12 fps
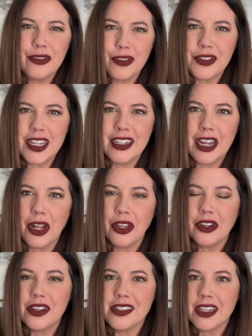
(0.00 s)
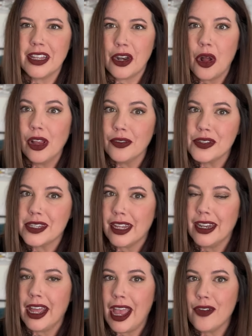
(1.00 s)
fifteen dollars and then all of a
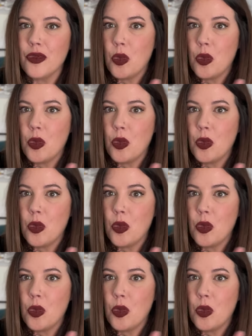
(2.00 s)
sudden I have